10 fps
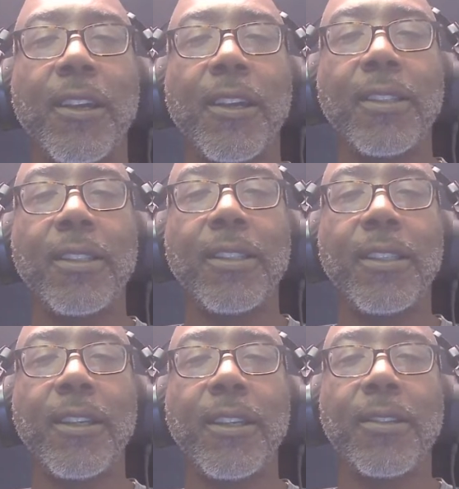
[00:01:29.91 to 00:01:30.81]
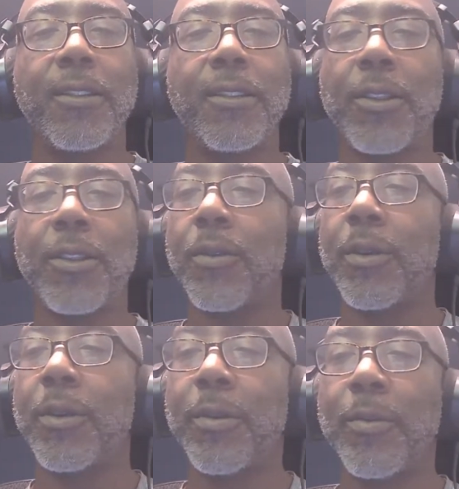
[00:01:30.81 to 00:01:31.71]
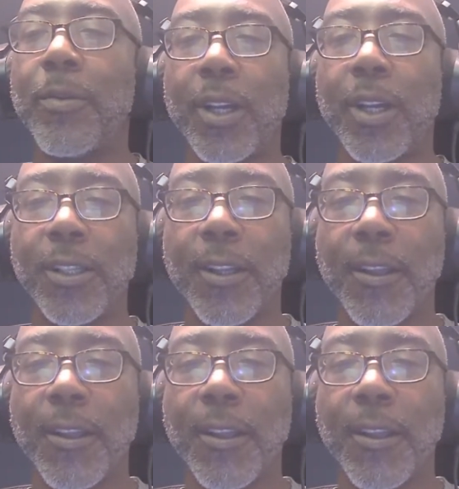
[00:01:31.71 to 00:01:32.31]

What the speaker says: Is this it? So 3 people watching.